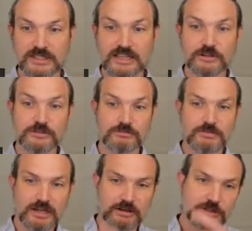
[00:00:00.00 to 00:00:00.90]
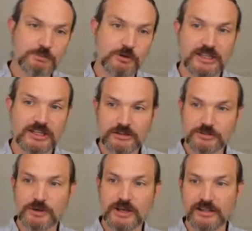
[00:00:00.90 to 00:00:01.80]
Yeah, there Eric's pointing out
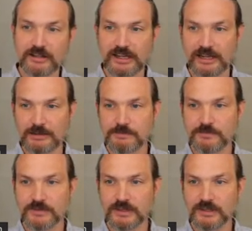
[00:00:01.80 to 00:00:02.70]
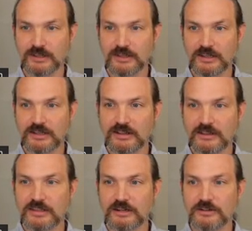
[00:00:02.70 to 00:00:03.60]
as well. Um, yeah
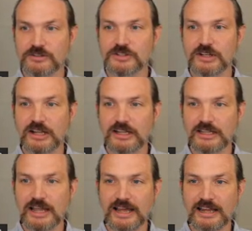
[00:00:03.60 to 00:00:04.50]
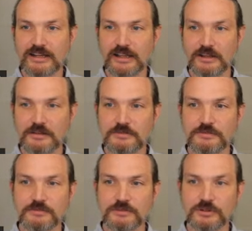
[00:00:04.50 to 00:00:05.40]
there's a lot
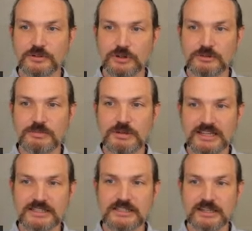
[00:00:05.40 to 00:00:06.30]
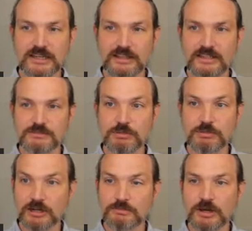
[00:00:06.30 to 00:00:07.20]
of good bits in this
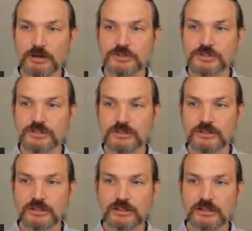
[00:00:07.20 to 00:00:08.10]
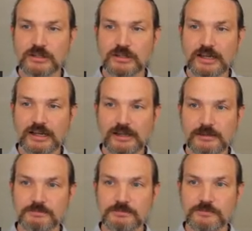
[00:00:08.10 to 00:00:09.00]
blog post
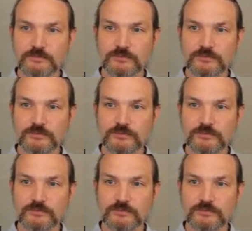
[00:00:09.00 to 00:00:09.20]
um,